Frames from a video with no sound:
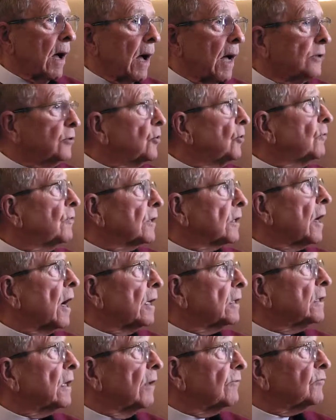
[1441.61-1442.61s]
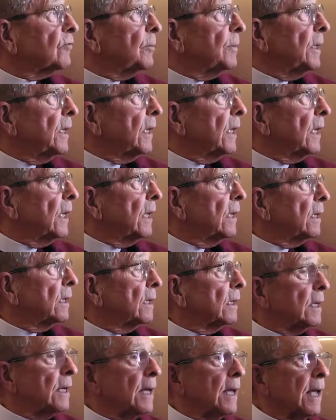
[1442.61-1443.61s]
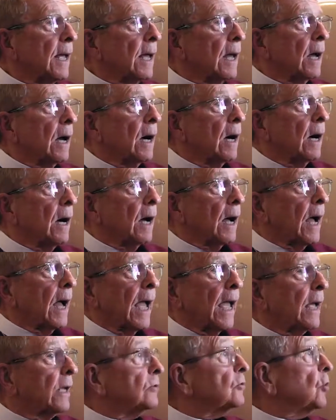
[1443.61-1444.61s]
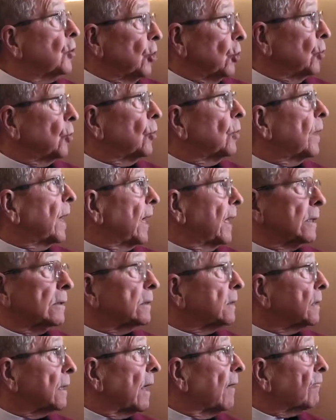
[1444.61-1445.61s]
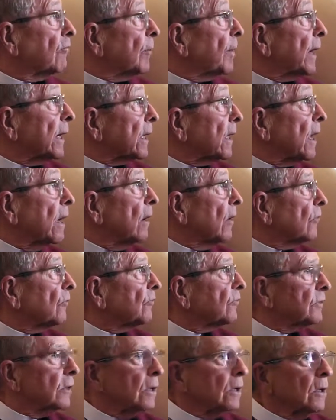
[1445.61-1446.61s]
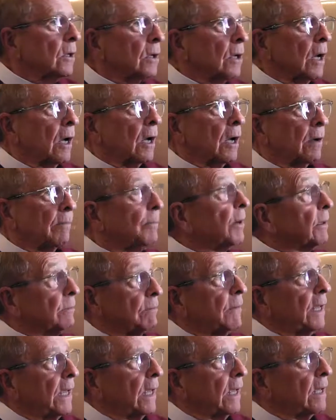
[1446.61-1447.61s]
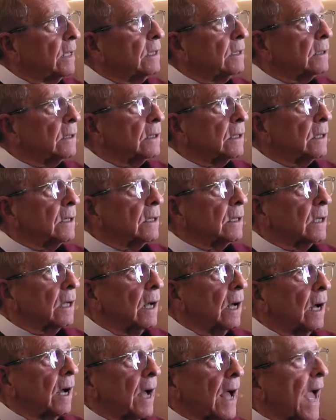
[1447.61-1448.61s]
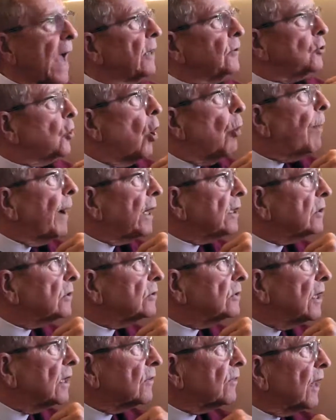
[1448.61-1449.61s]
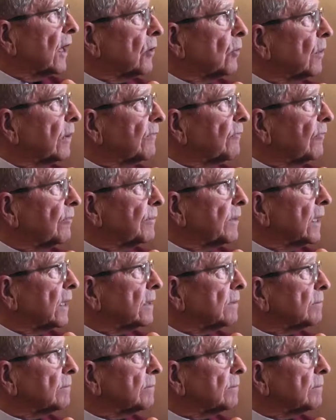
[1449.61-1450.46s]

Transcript: knew that God loved me uh, and you and everybody else, uh, but me, uh, and nobody could take that away from me.